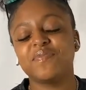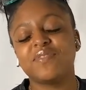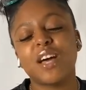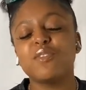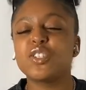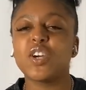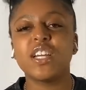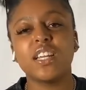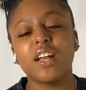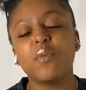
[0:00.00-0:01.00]
I was trained in.
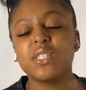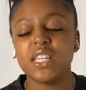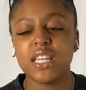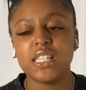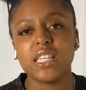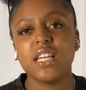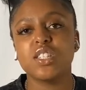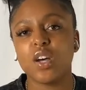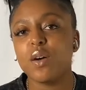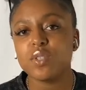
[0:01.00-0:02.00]
I went to NSA, so
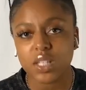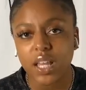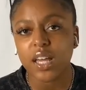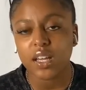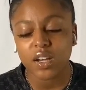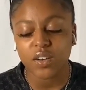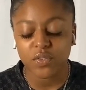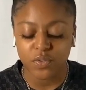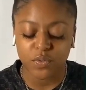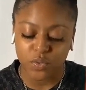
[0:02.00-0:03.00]
I was a
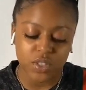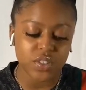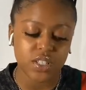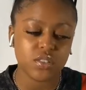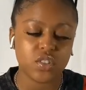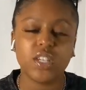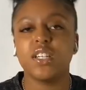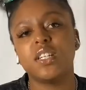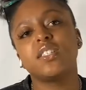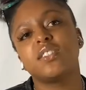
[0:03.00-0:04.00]
real deal trained dancer.